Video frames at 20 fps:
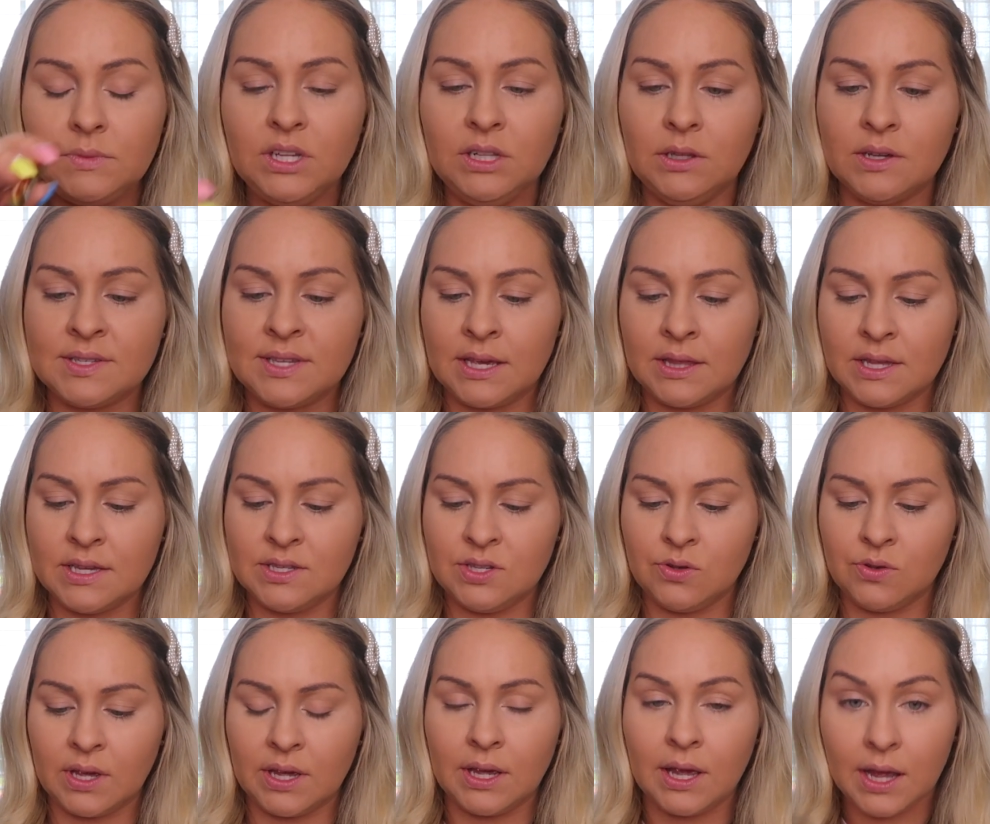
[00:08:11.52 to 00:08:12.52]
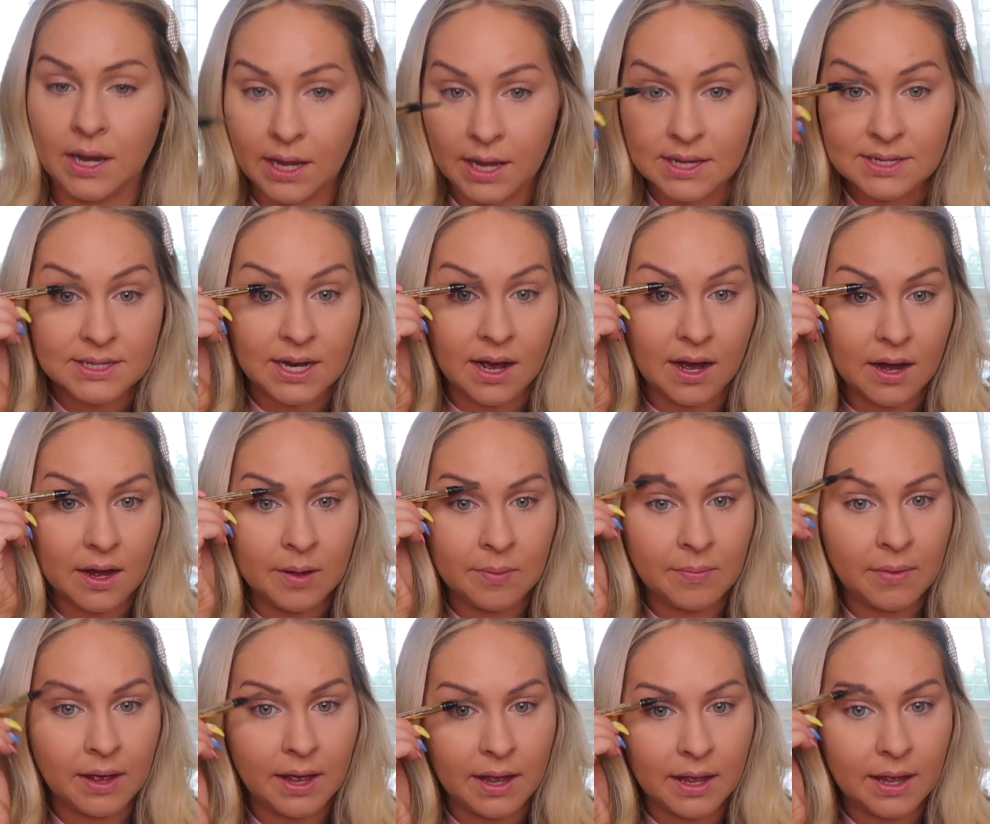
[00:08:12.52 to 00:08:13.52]
It looks like this. You can get it
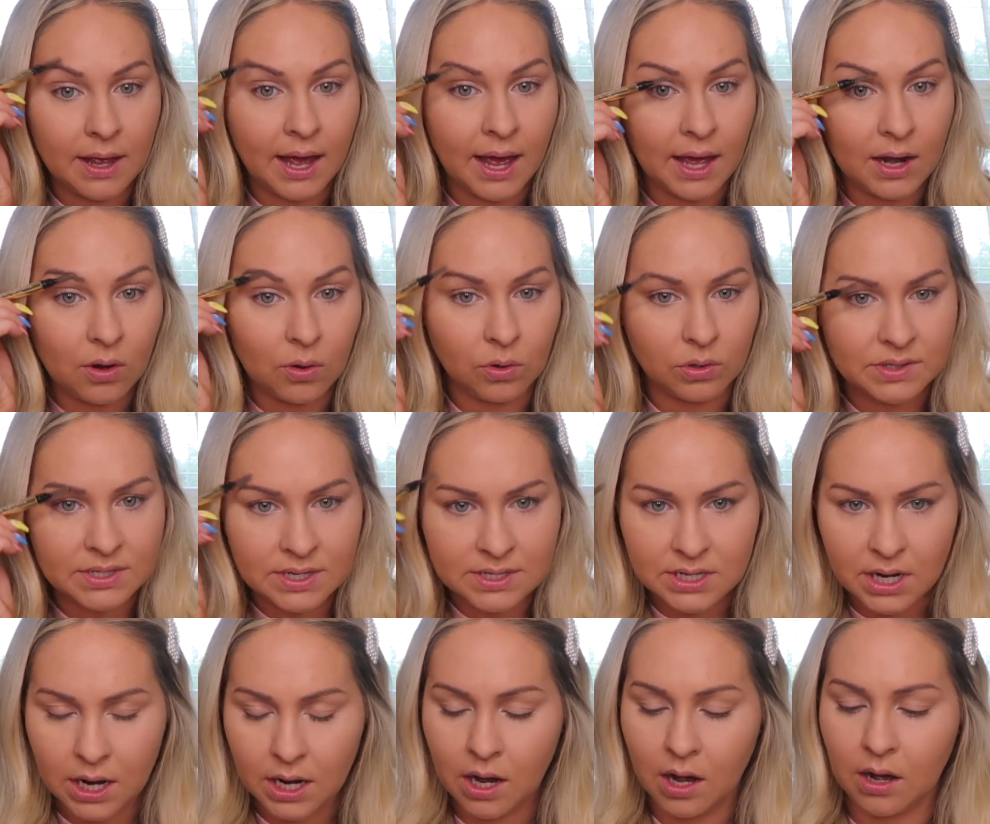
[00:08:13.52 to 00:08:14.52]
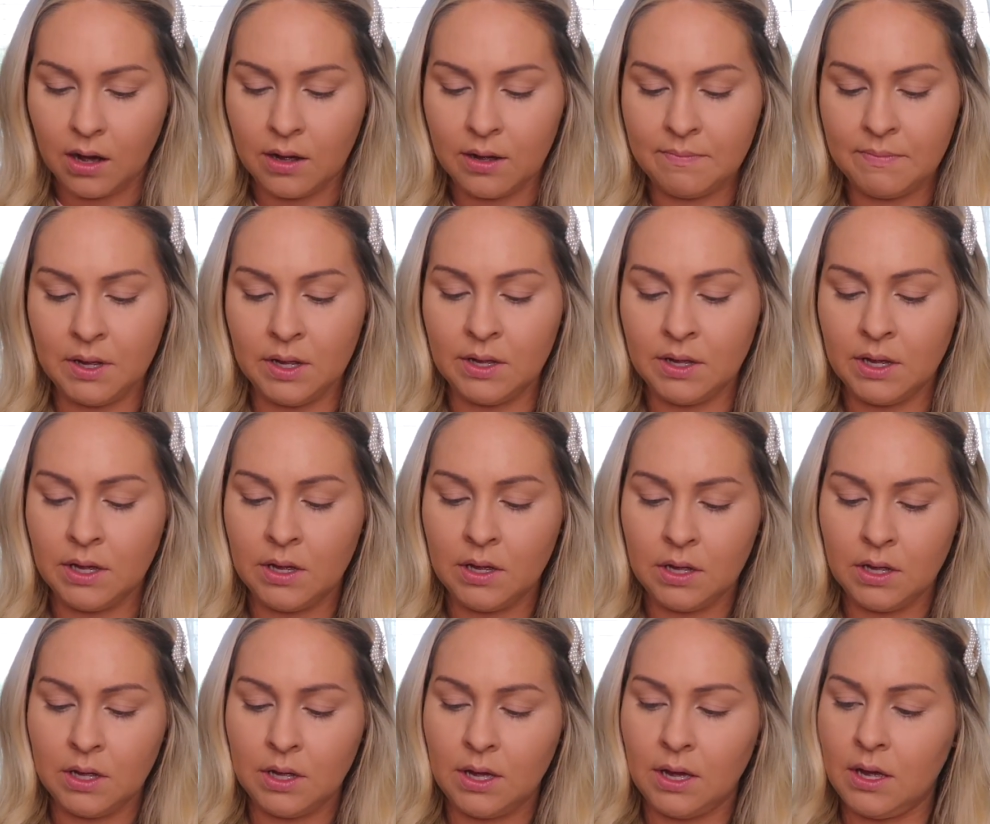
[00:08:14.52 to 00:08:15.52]
at Ulta.com.
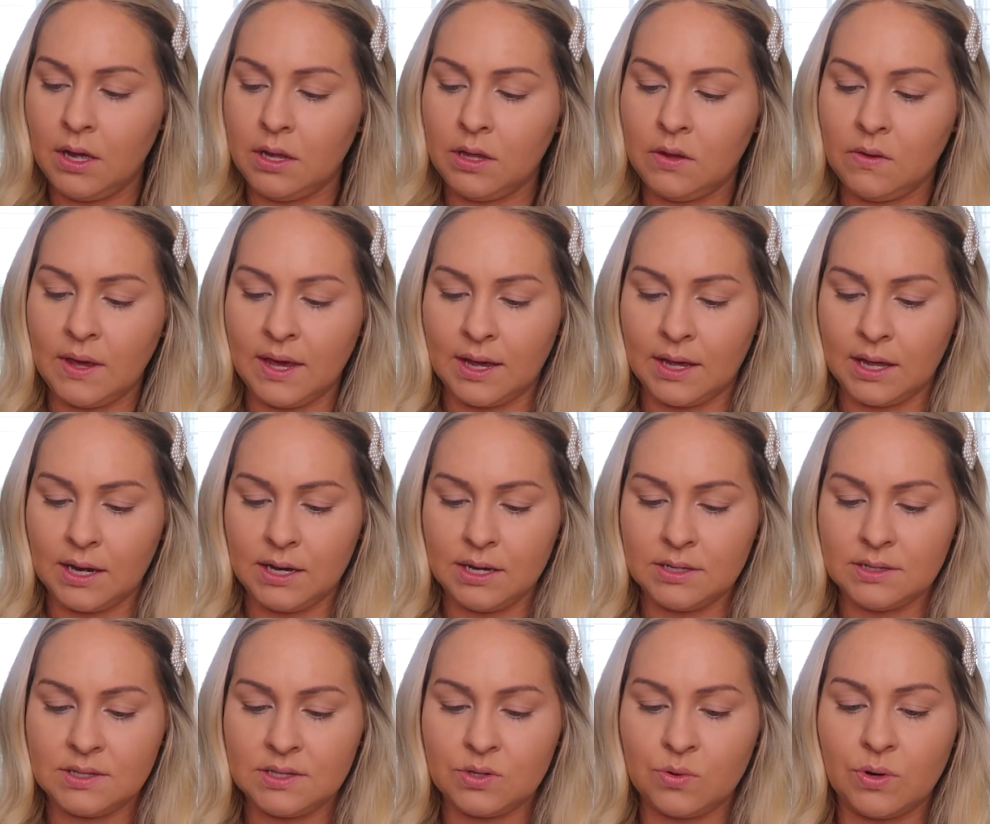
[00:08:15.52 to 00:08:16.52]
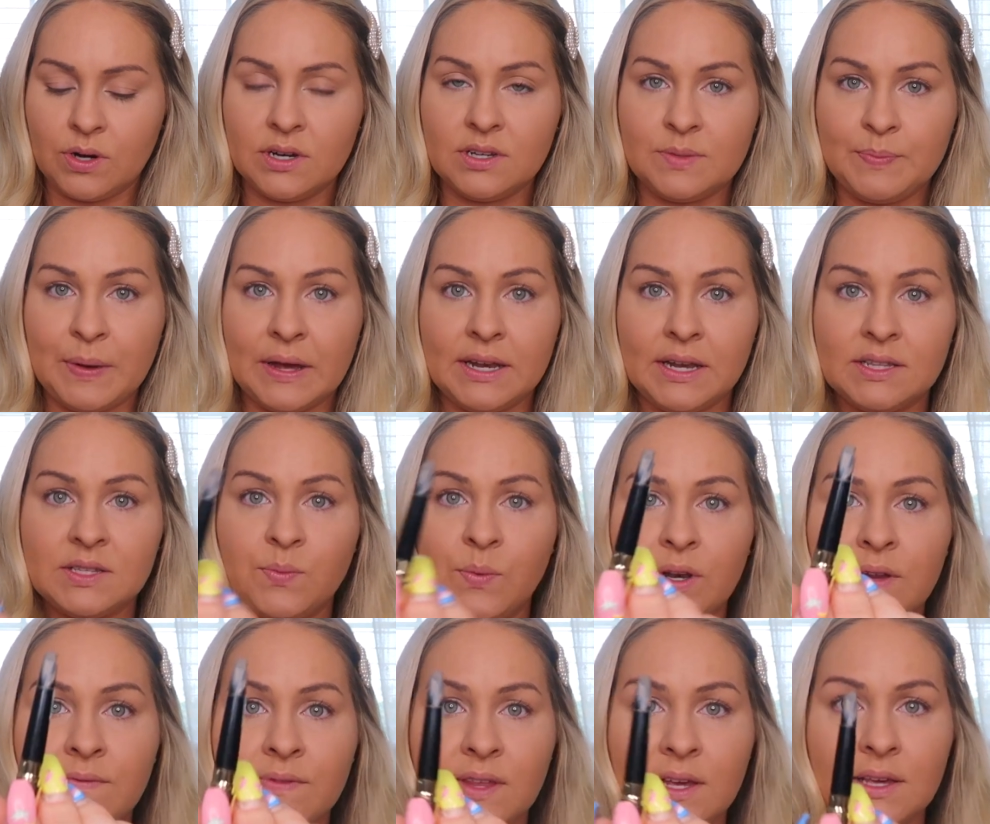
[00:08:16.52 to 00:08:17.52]
You can't get it in stores, but it's
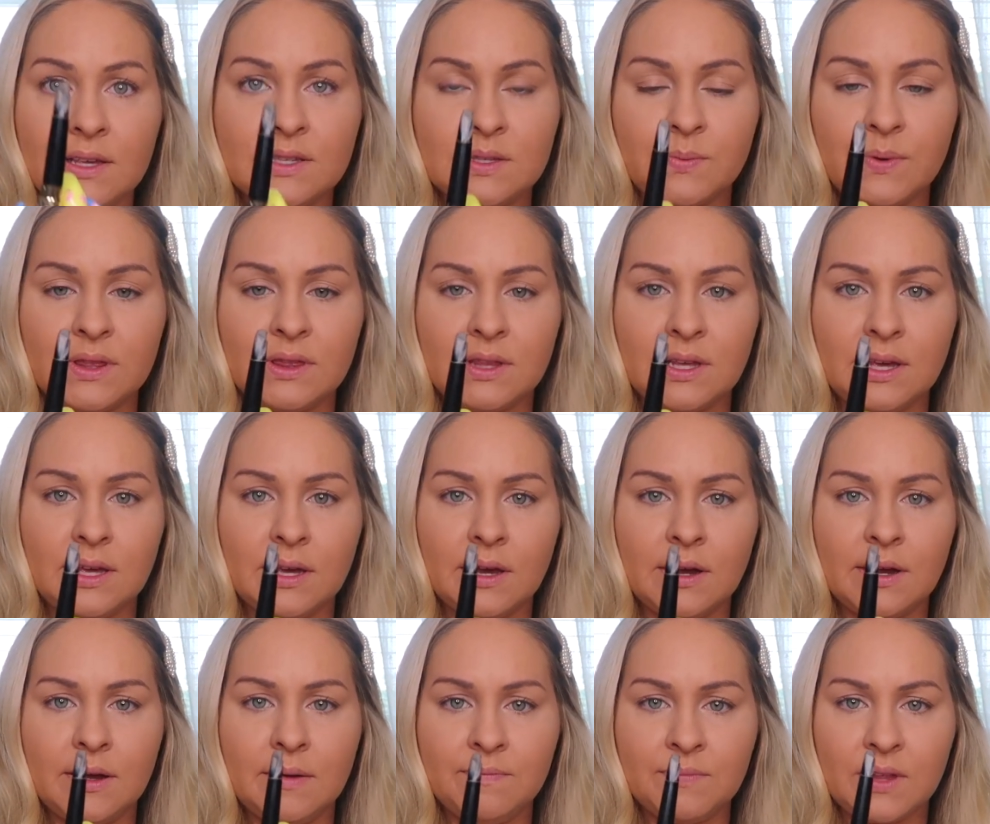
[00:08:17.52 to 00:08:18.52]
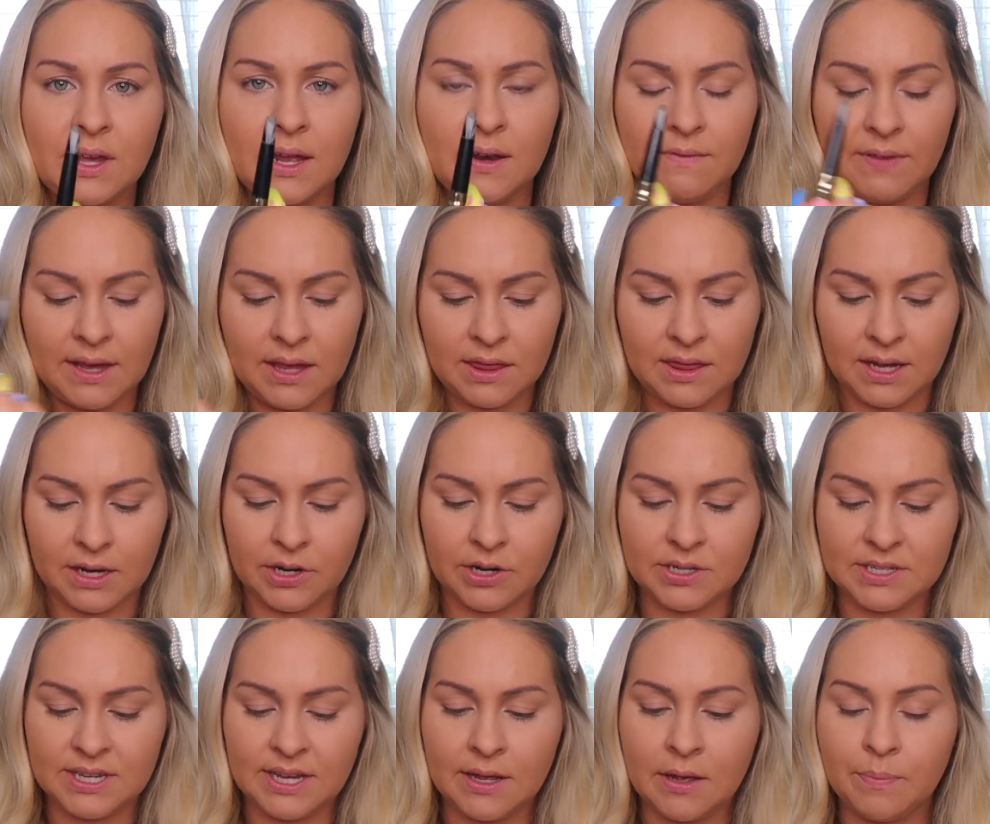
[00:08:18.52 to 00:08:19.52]
one of these with the kind of like
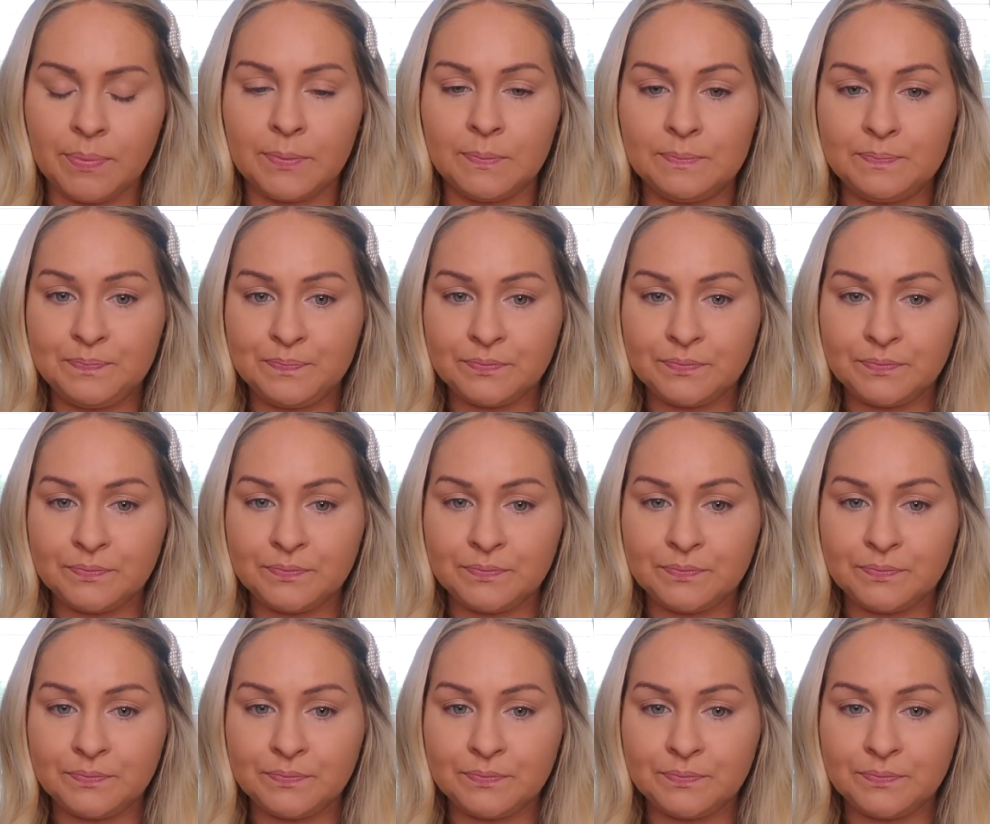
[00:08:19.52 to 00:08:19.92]
thicker tip.